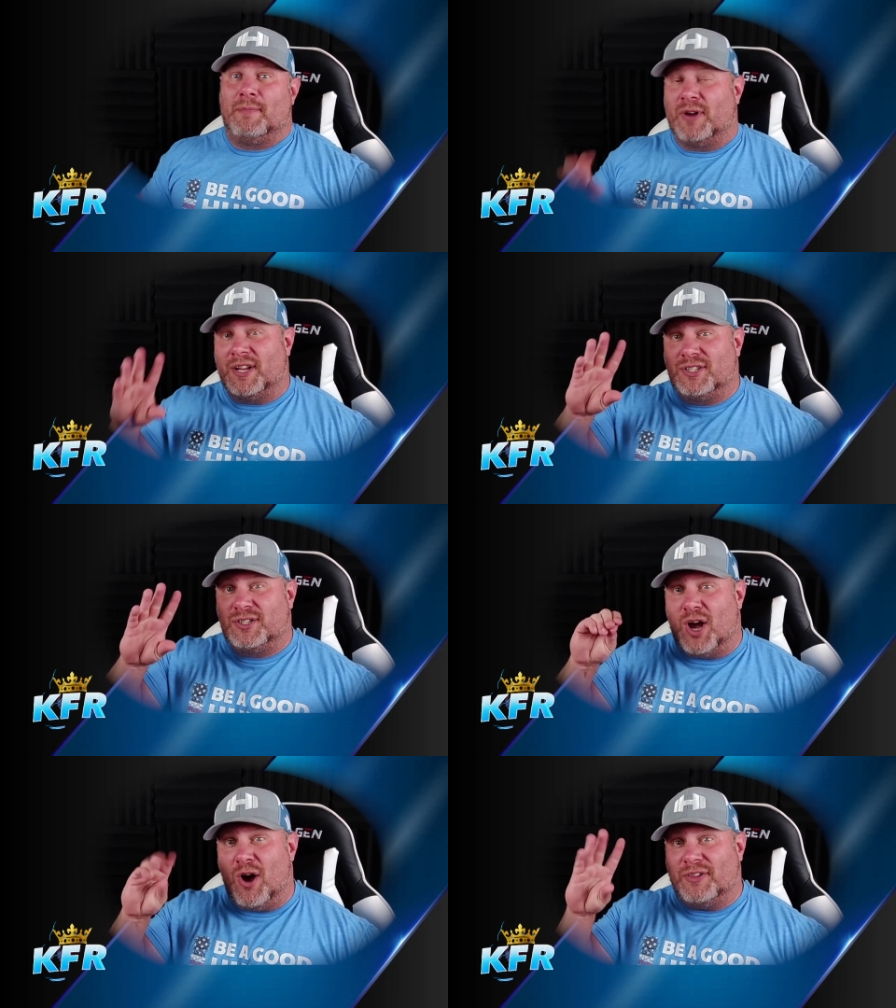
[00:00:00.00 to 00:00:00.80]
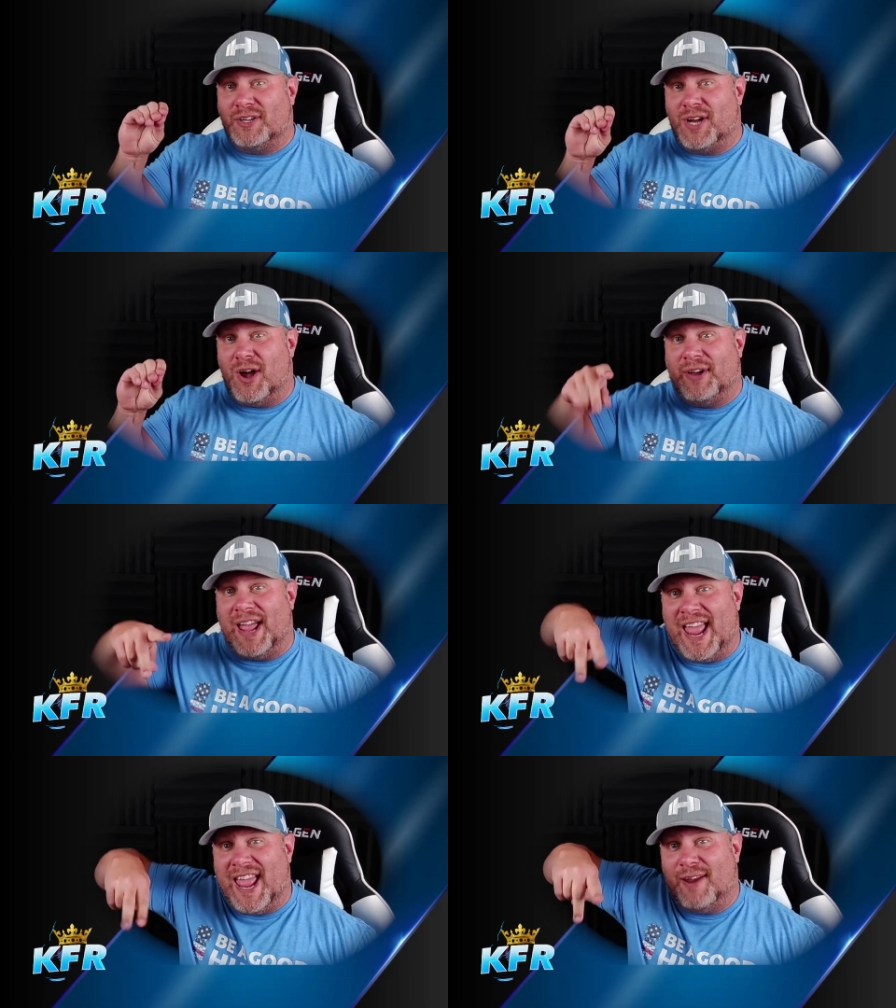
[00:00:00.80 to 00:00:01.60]
I'm going to talk the
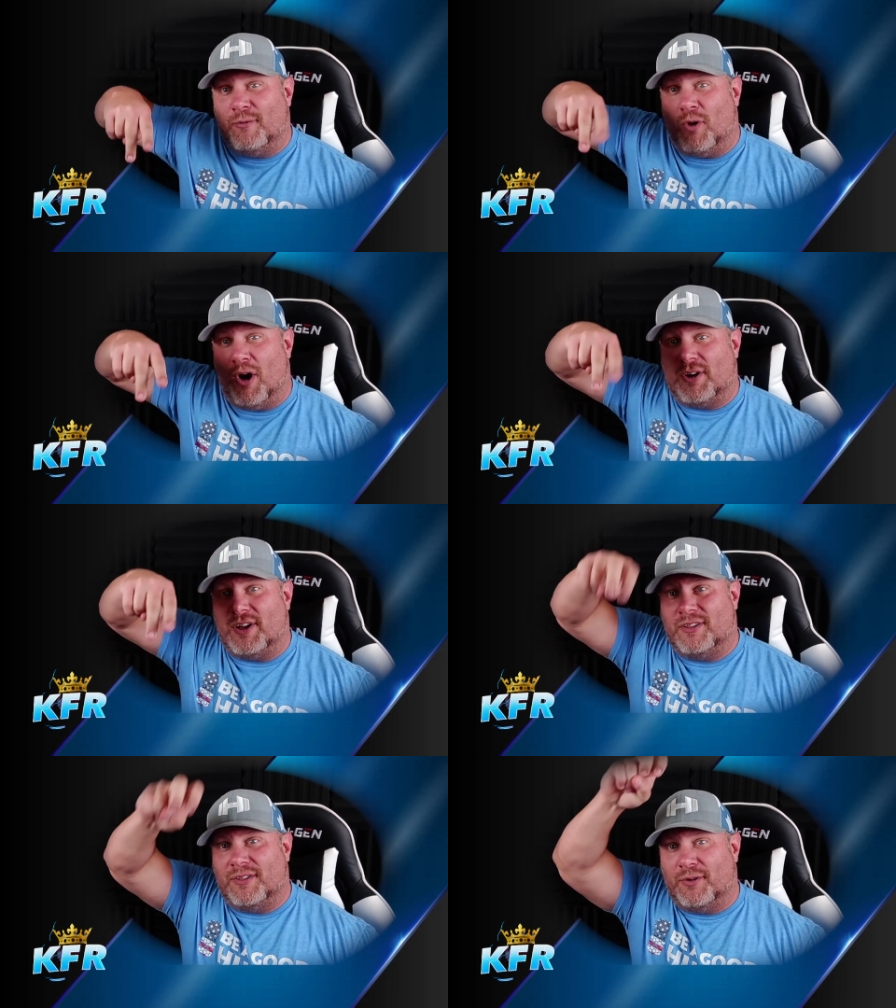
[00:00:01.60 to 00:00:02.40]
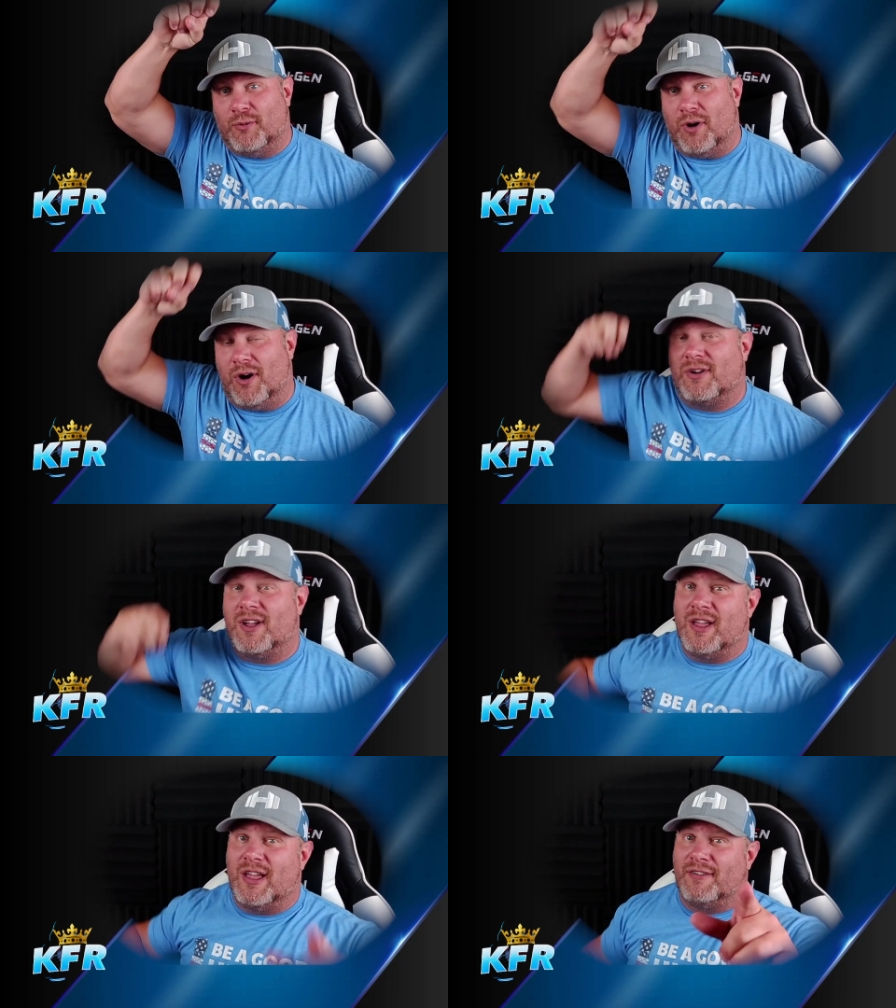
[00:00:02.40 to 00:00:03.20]
talk and walk the
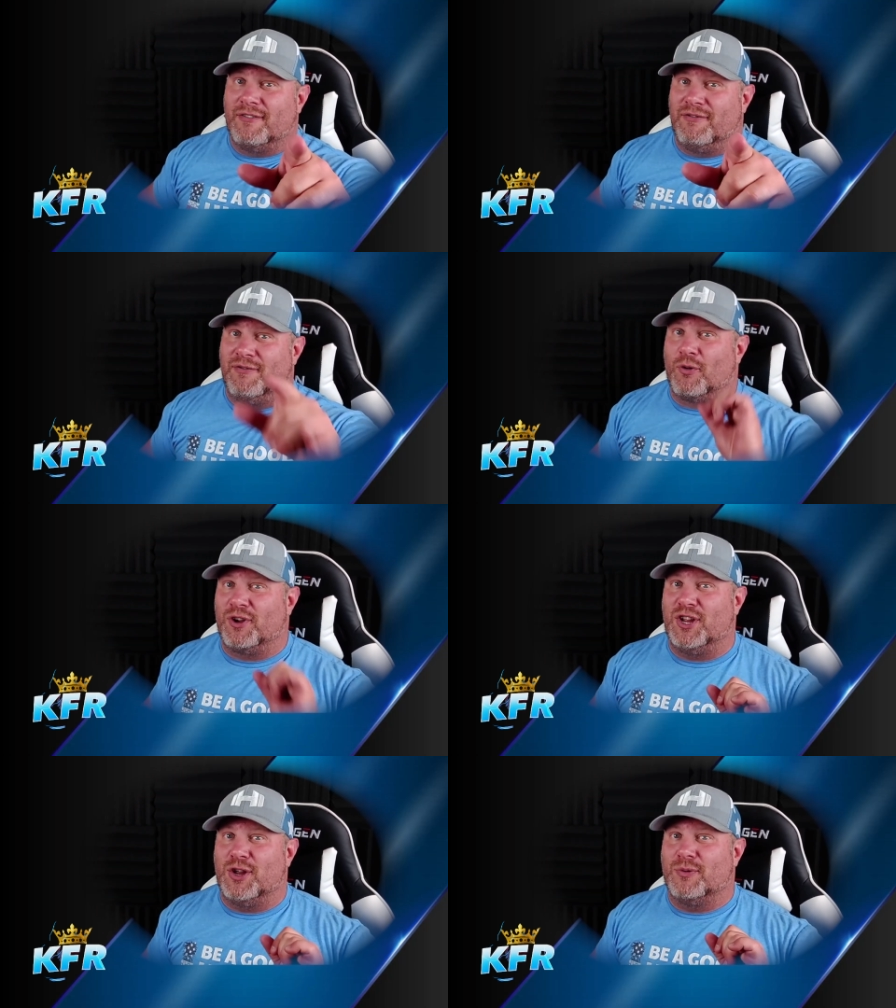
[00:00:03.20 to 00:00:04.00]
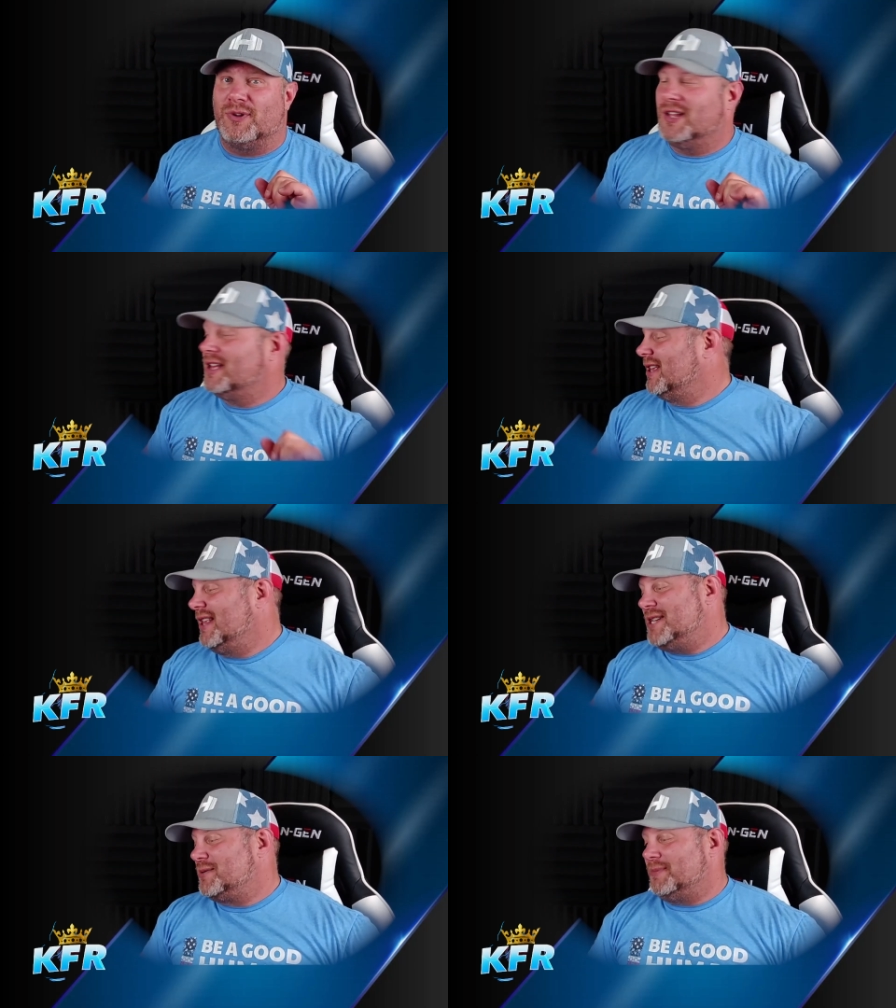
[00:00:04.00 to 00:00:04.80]
walk for you.
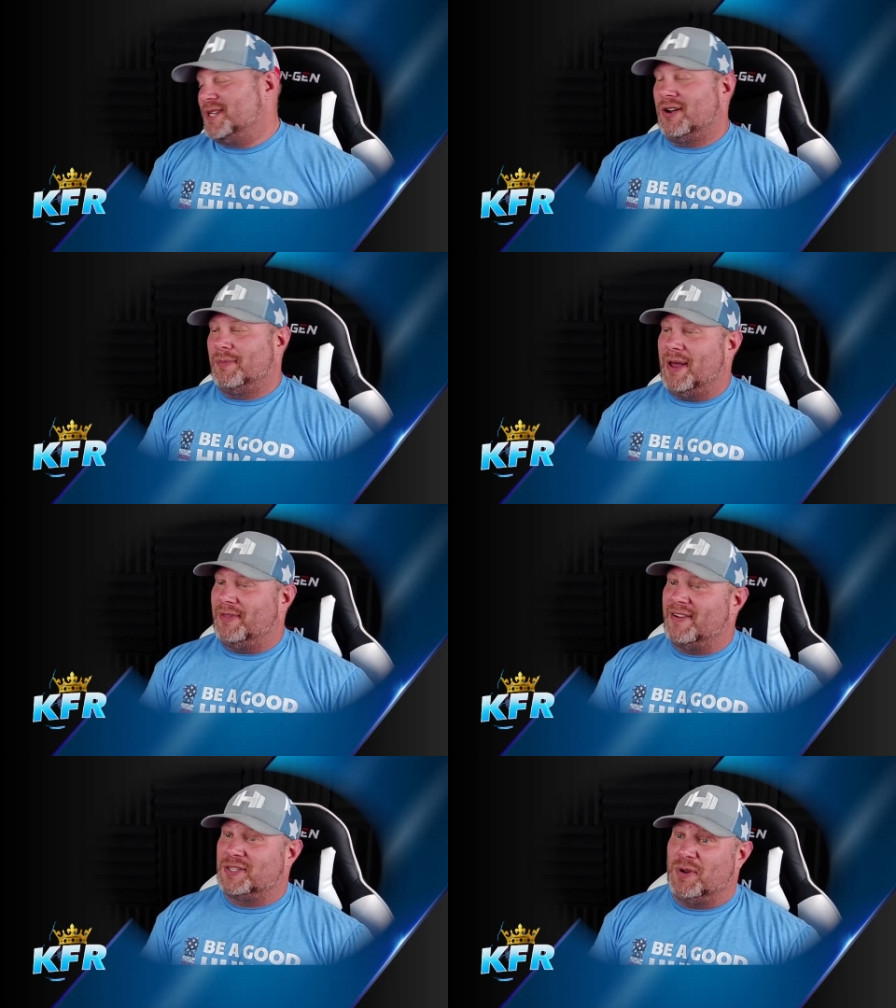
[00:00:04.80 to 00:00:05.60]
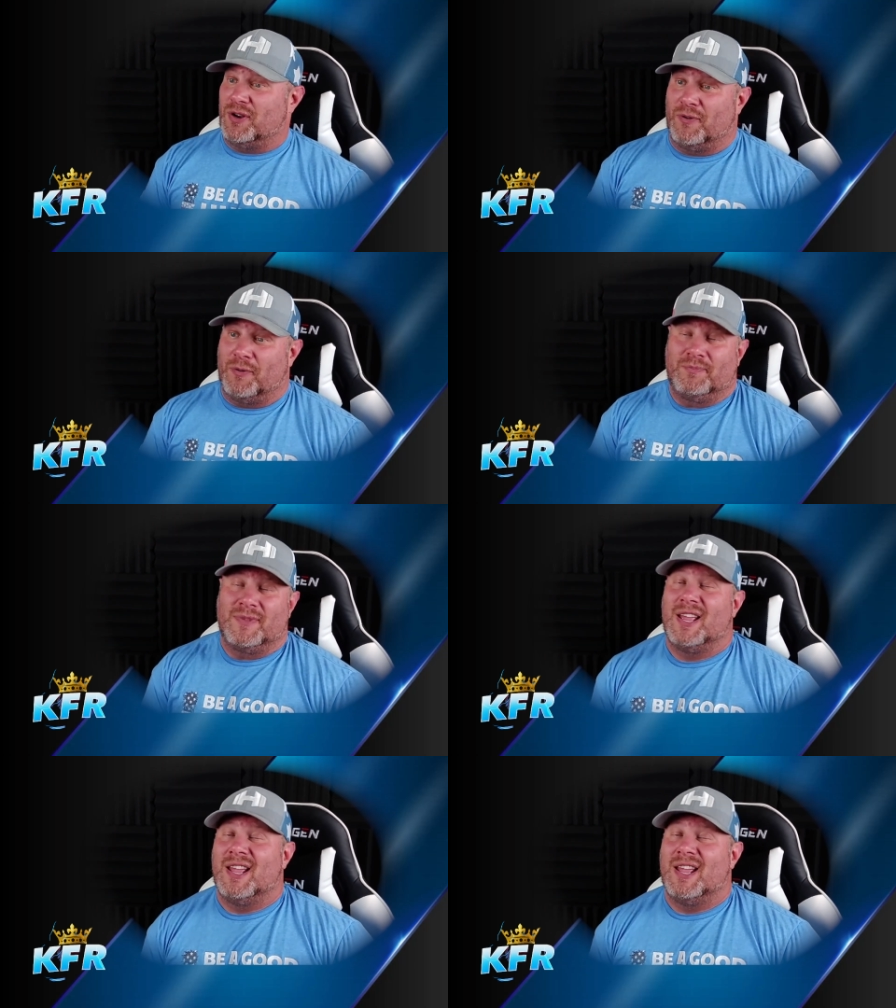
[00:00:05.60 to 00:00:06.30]
That's what I'm talking about. That was beautiful.